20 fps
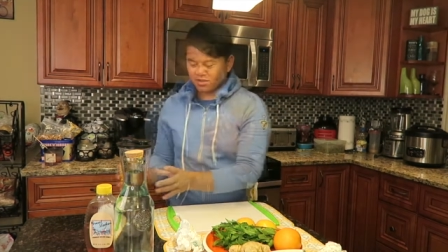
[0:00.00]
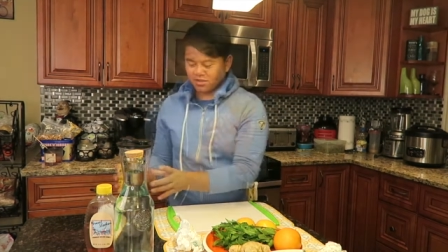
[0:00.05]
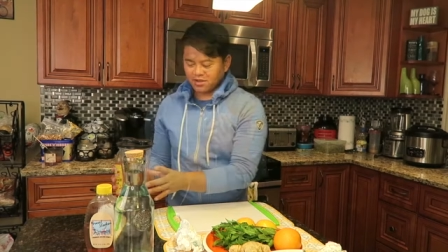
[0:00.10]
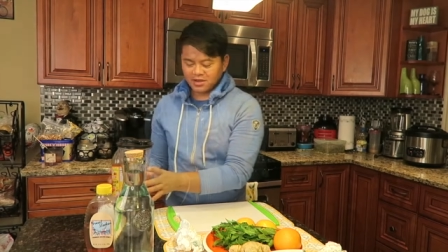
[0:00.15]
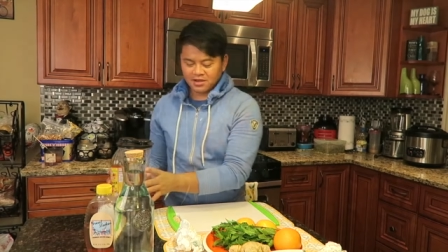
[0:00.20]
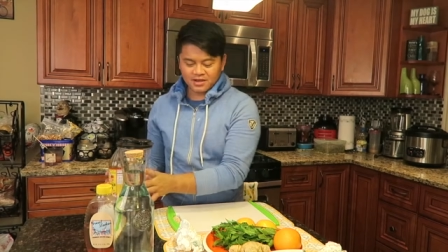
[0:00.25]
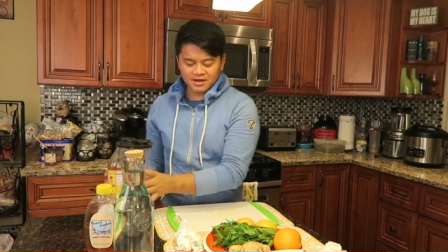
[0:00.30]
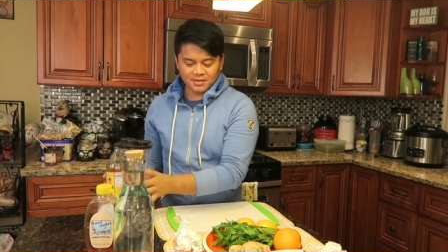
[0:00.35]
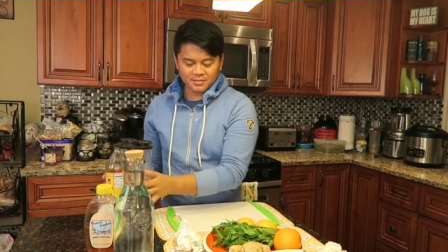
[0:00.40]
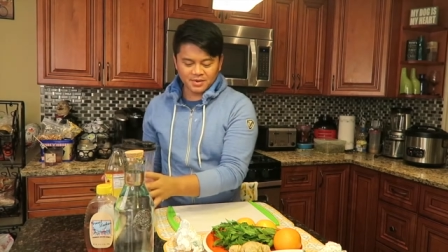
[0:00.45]

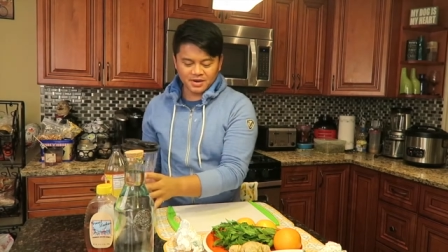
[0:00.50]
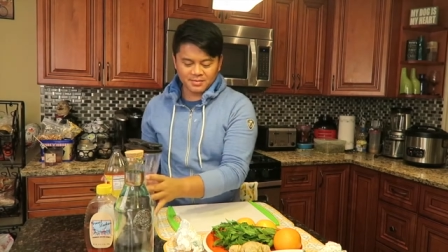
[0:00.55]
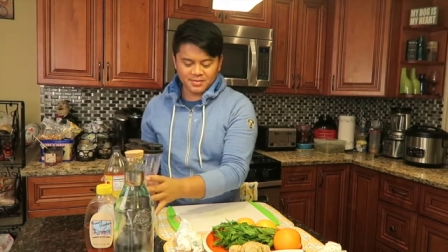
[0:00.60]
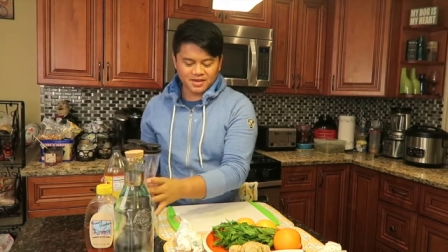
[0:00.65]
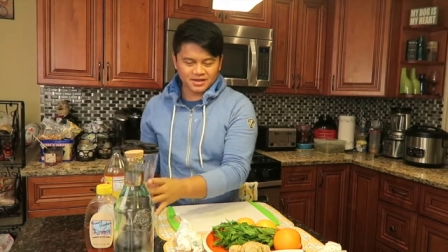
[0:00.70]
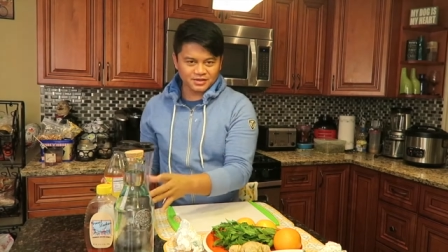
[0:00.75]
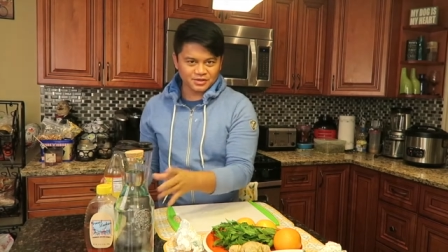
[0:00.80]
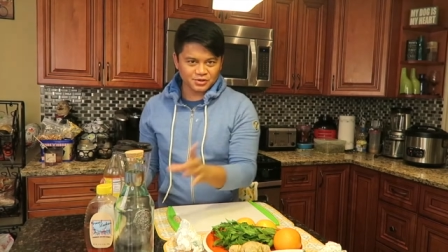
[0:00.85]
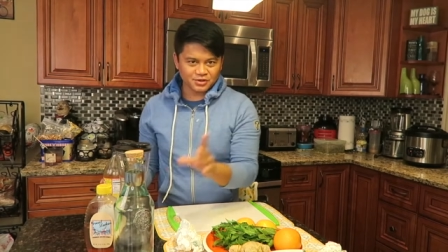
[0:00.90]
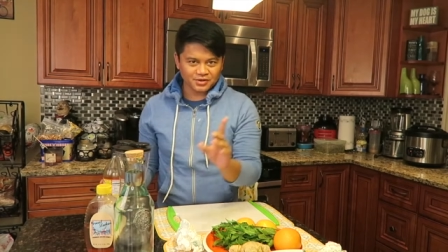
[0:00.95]
and I'm gonna
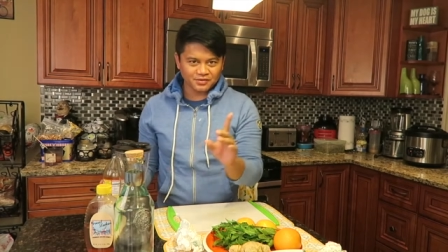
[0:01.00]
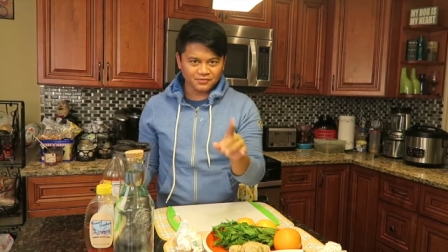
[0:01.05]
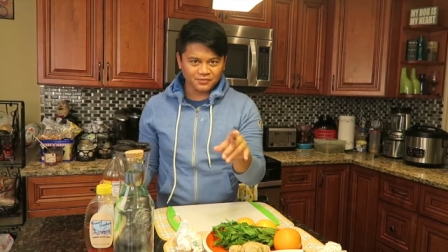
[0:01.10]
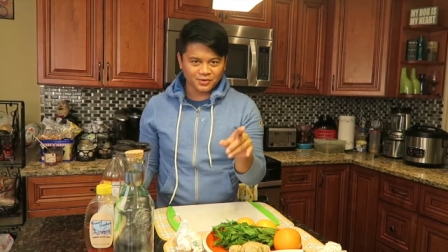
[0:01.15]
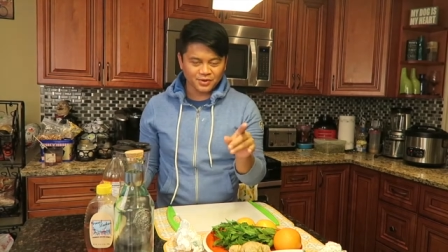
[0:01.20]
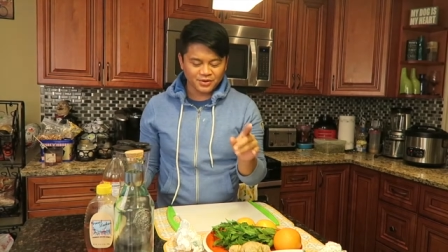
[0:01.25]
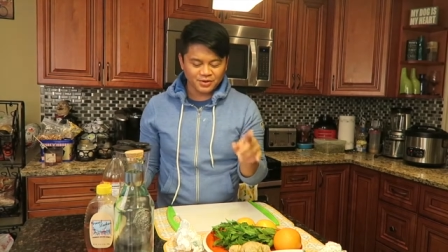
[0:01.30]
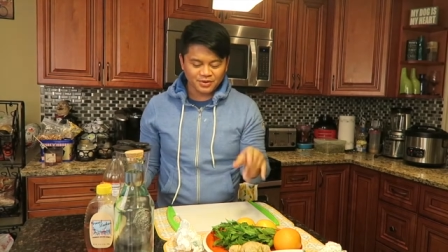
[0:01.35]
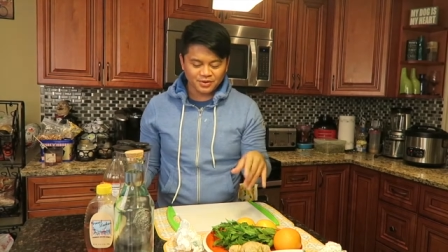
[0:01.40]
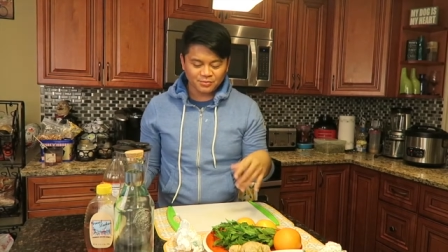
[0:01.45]
make a drink
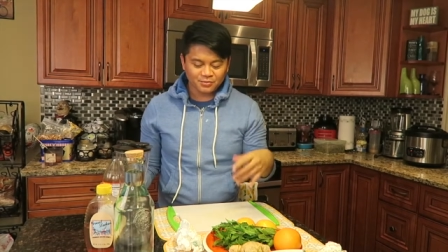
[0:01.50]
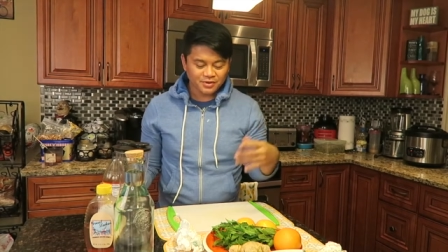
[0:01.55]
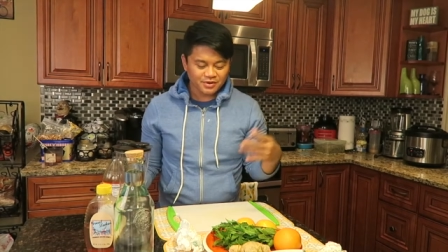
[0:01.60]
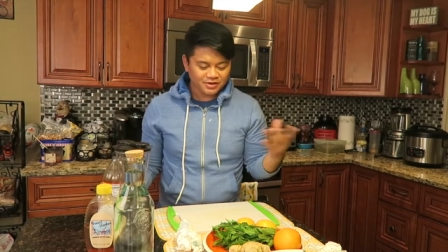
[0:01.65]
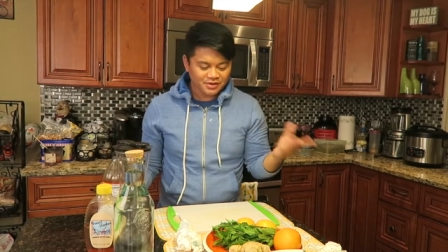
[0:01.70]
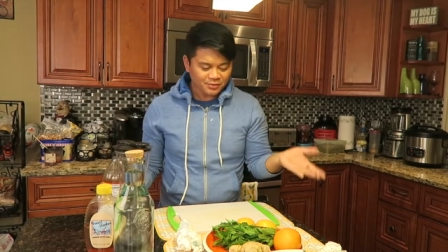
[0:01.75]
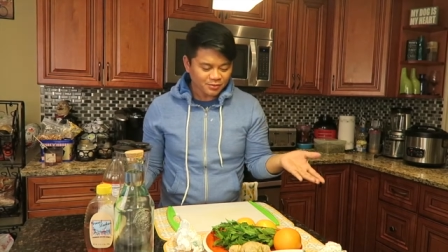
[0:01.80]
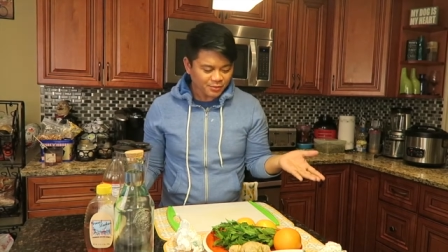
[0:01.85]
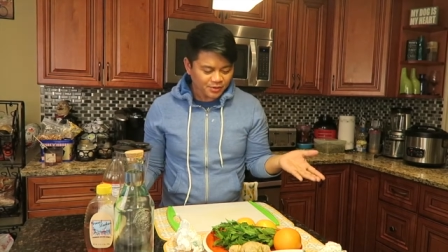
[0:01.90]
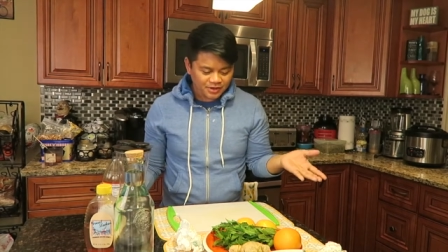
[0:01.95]
for you a
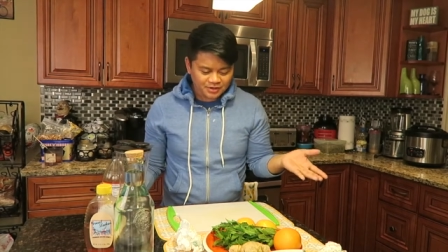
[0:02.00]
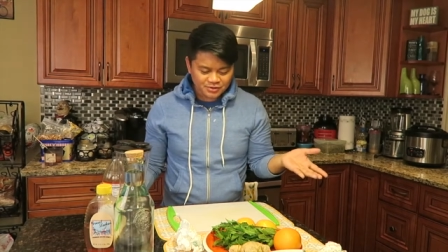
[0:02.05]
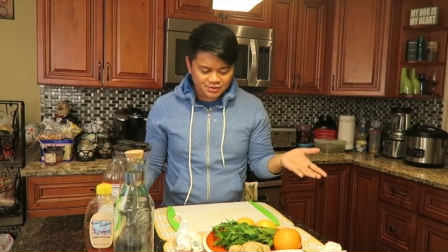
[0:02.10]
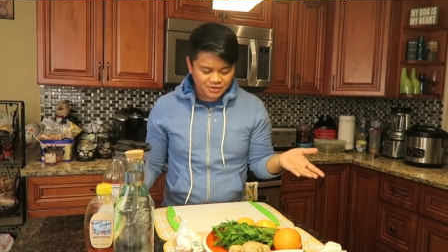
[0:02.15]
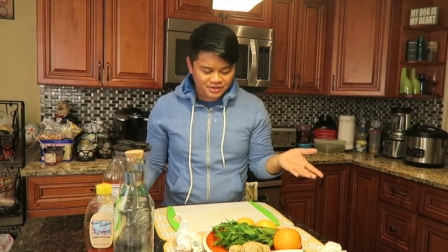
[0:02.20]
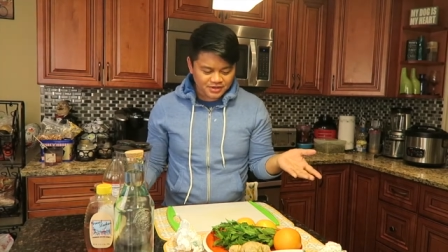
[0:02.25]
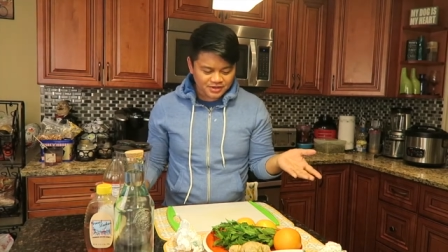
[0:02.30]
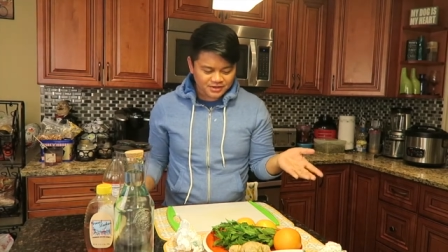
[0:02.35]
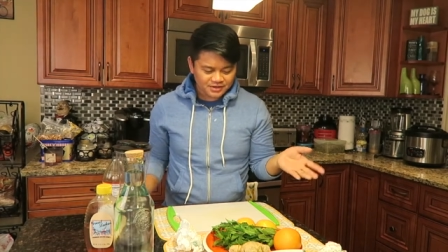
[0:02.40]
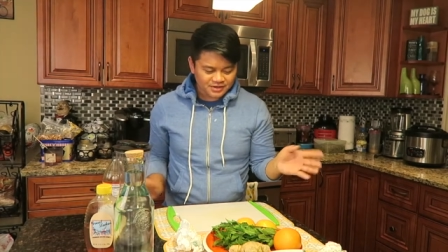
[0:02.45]
really quick
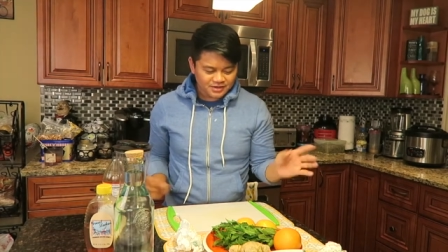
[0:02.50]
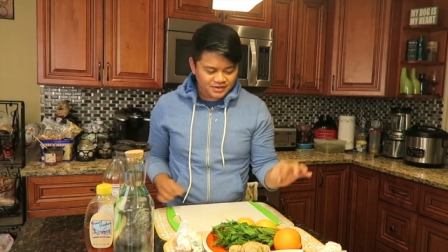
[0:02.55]
drink